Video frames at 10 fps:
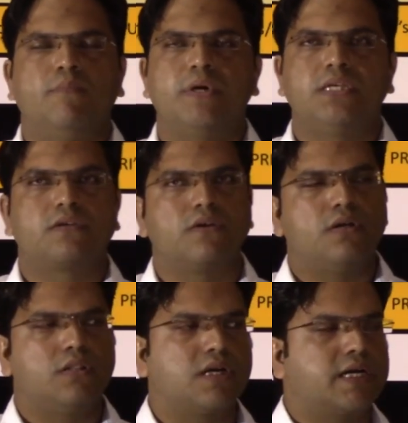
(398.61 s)
but
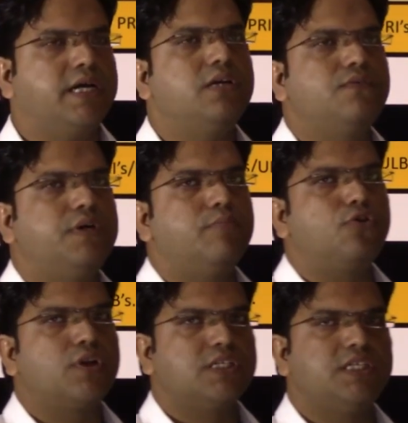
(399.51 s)
the kind of
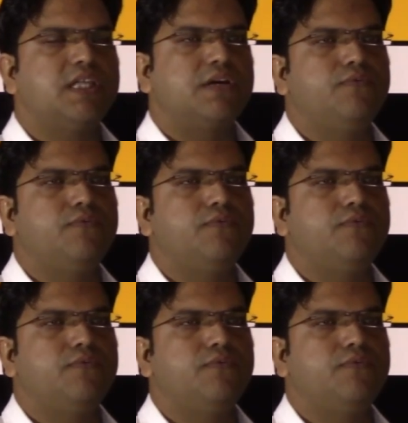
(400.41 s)
democracy that